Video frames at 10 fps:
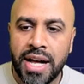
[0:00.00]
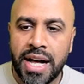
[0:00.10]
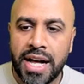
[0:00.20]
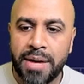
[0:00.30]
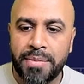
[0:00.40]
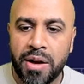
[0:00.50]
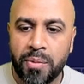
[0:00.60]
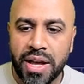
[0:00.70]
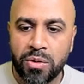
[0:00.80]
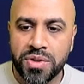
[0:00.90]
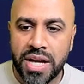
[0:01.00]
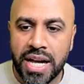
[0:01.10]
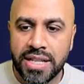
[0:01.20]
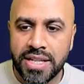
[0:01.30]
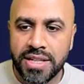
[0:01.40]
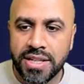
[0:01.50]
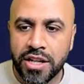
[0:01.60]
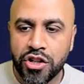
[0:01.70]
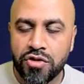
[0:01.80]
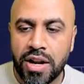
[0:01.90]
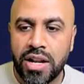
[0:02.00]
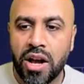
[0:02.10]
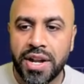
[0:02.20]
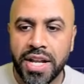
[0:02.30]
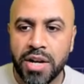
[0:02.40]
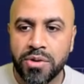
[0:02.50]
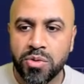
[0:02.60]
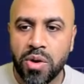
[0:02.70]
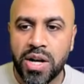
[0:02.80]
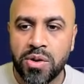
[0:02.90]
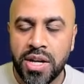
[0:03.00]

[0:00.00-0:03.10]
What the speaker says: and we also had this trend line here as well